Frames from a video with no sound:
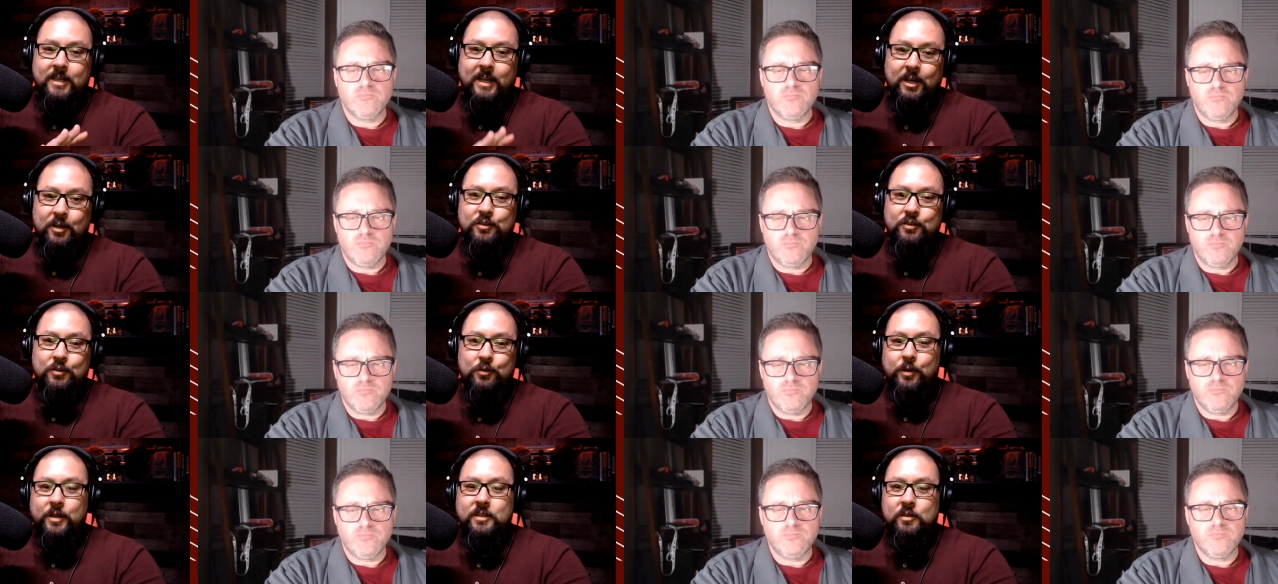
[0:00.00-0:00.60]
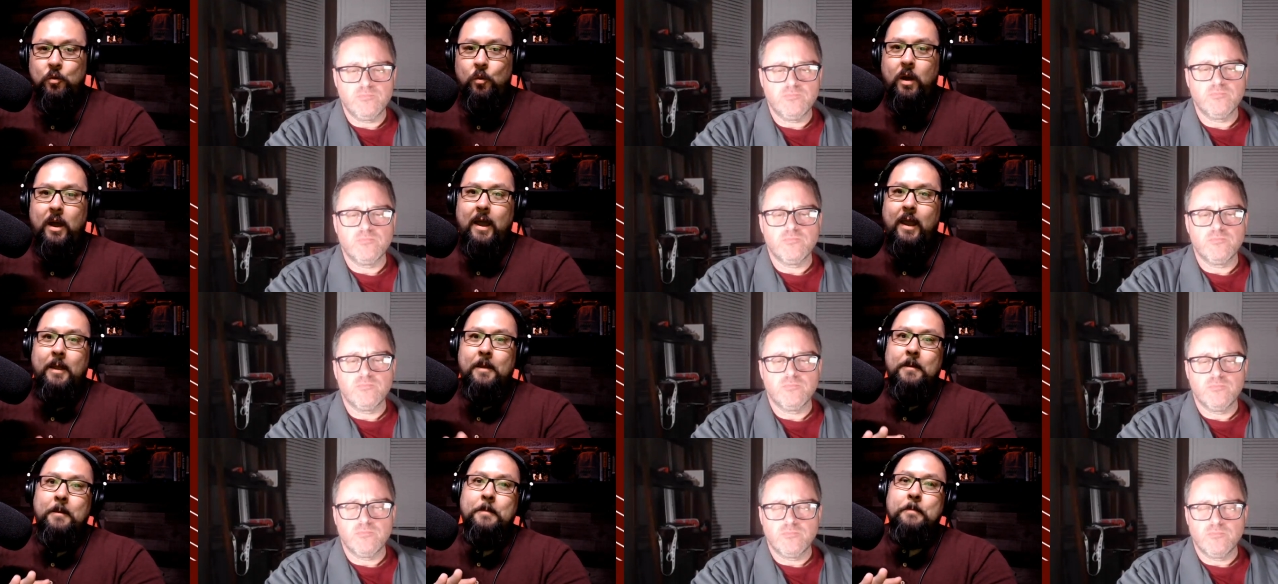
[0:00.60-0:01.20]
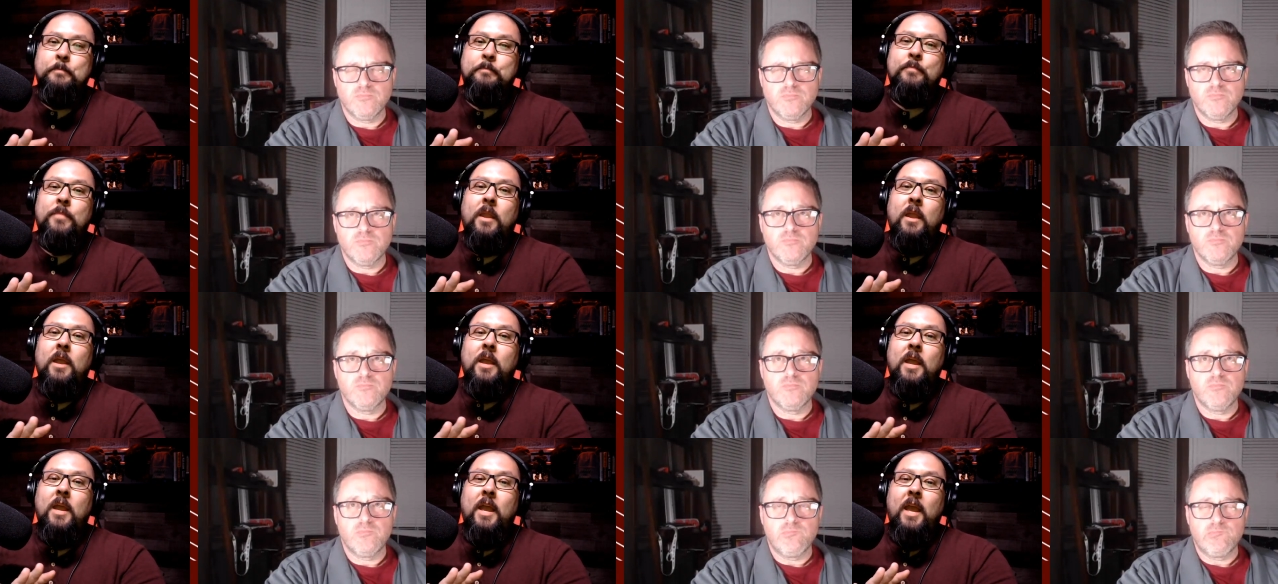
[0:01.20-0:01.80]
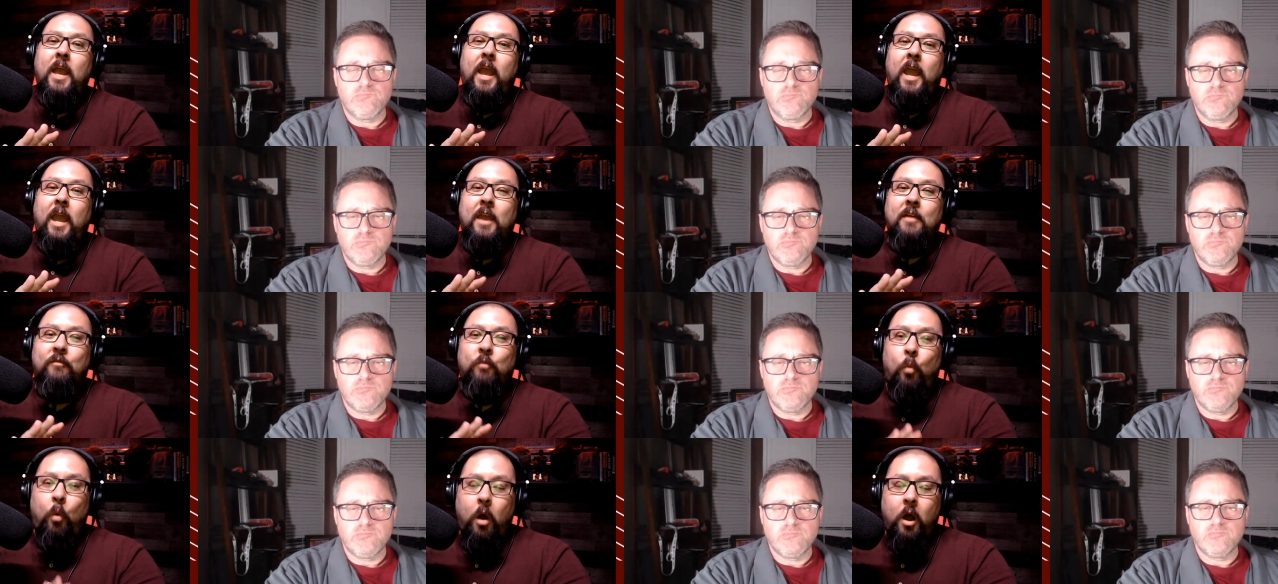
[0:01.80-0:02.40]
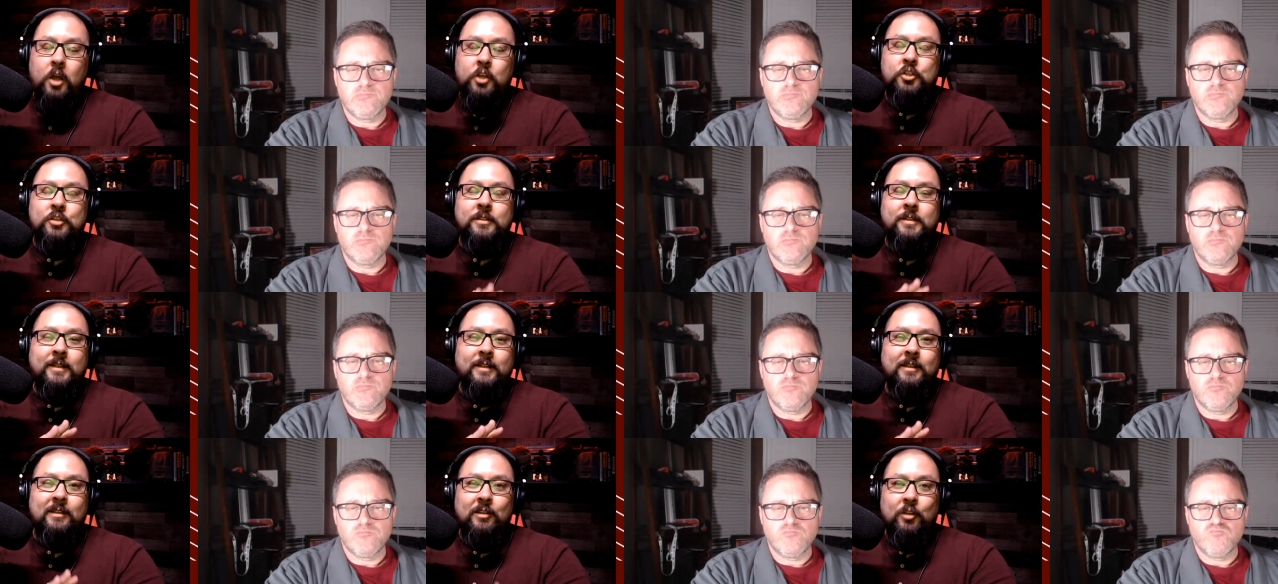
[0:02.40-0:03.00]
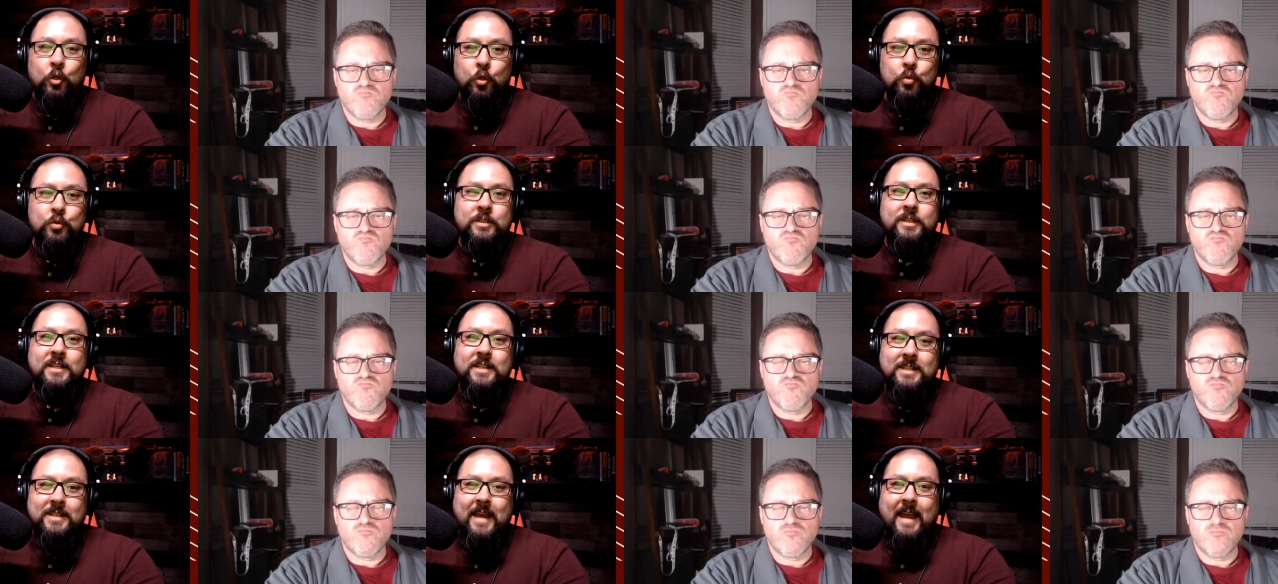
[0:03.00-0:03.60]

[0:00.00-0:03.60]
Speaker 1: here's the reason why. If Washington loses